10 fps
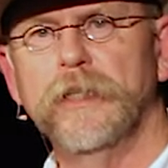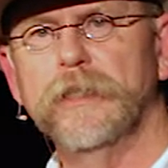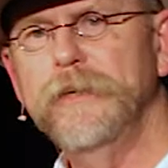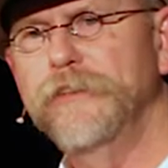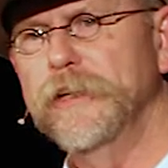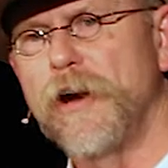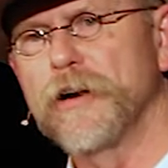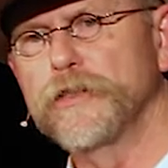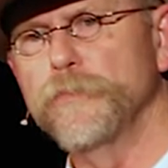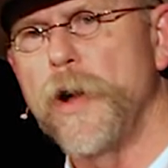leaving our
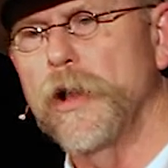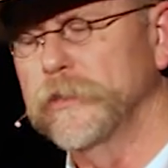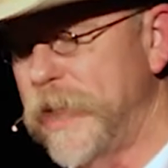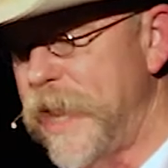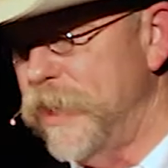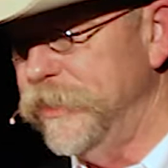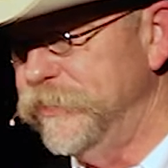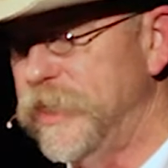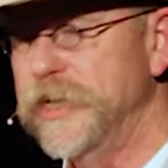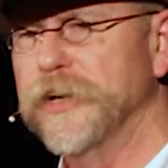small town in
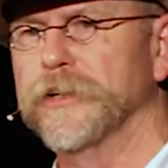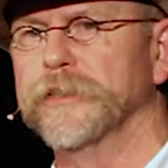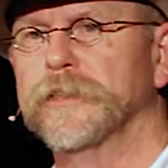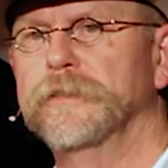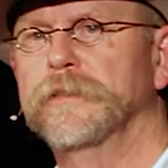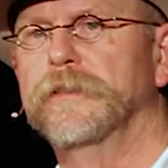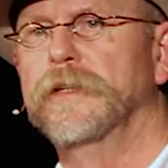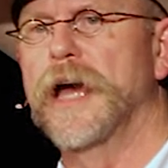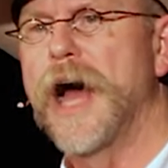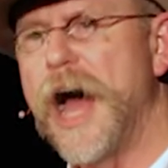tears,
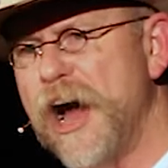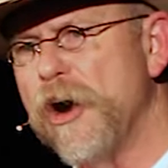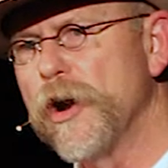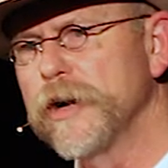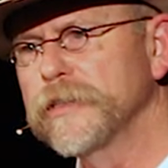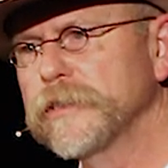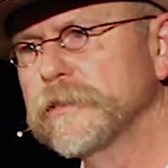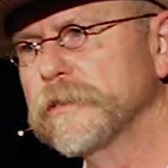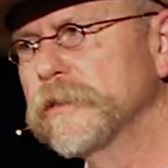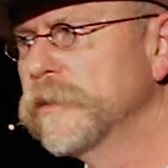ours
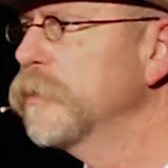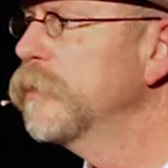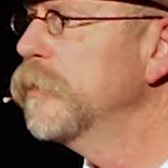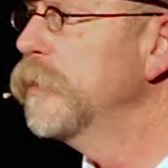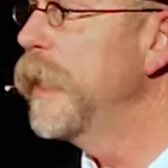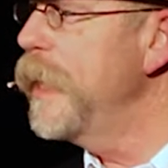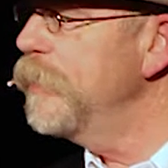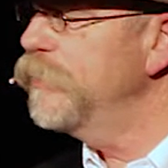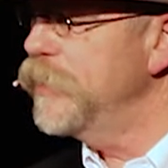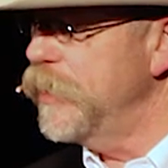
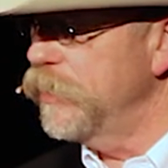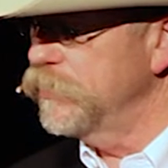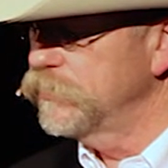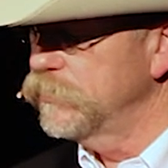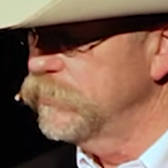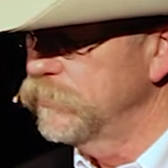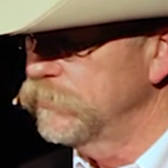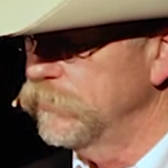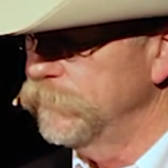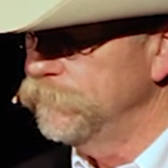and theirs.
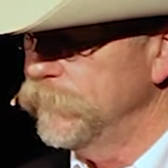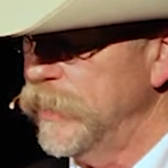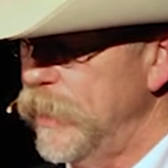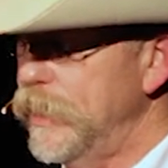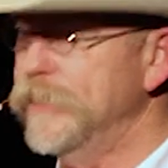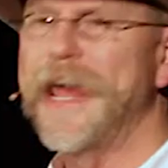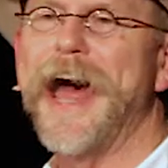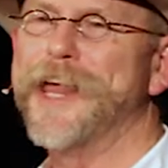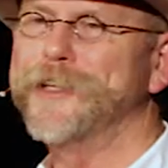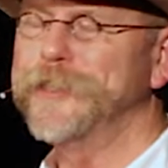In
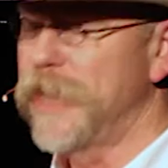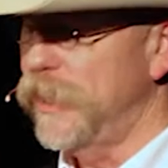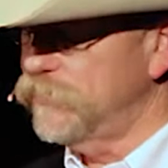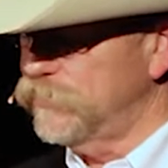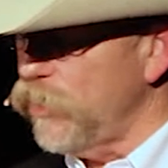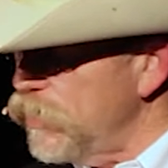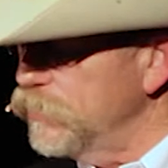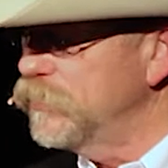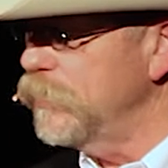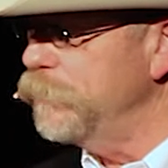Dallas, I
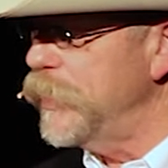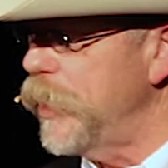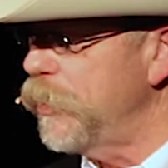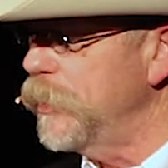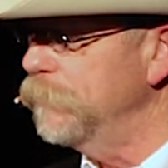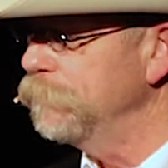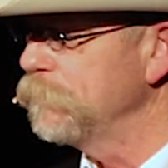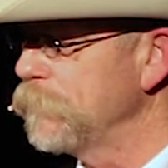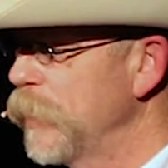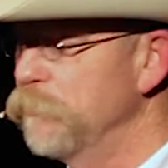started seminary.
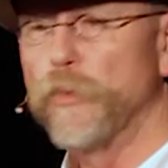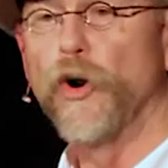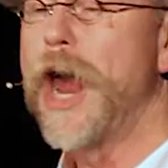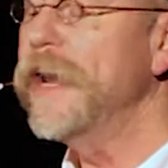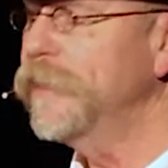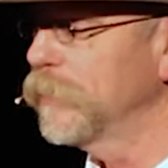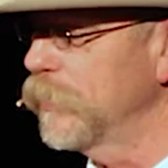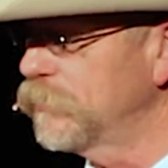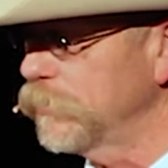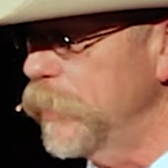
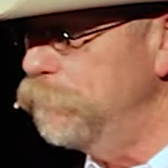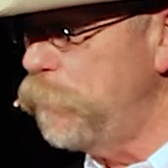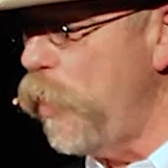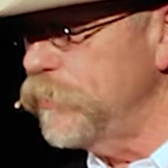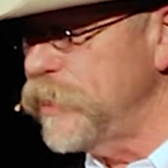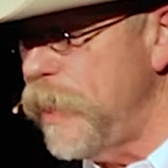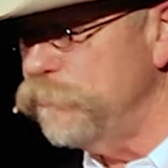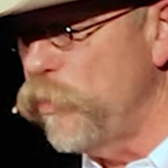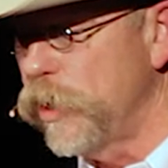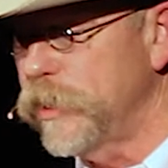Miraculously, part
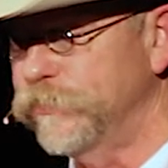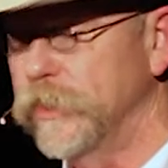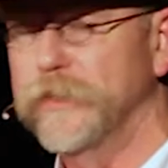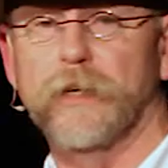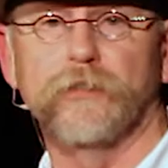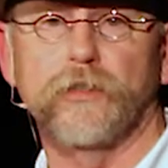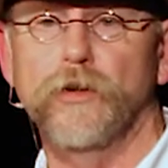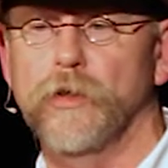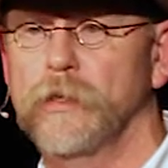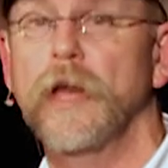time work at the dental
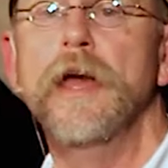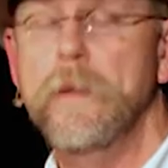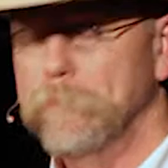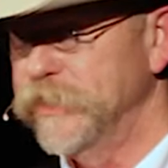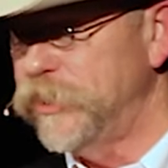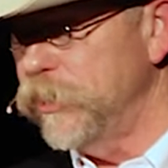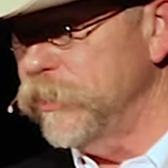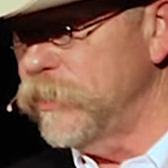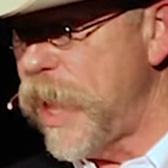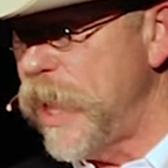school
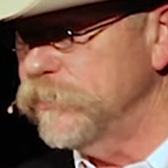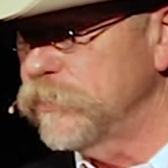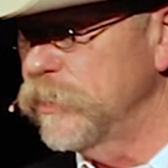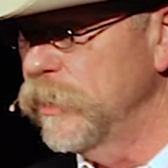materialized.